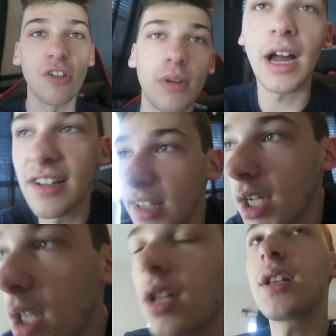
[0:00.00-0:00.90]
So guys,
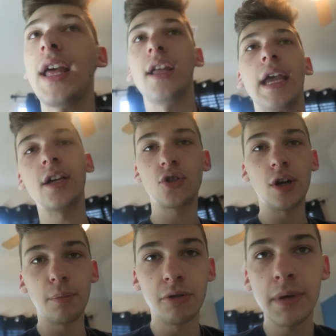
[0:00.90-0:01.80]
let's take, take a
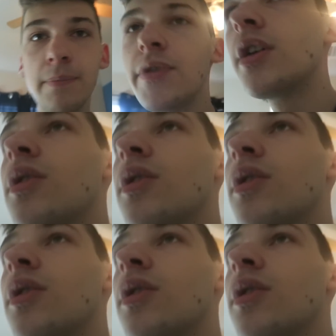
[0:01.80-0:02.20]
trip with me.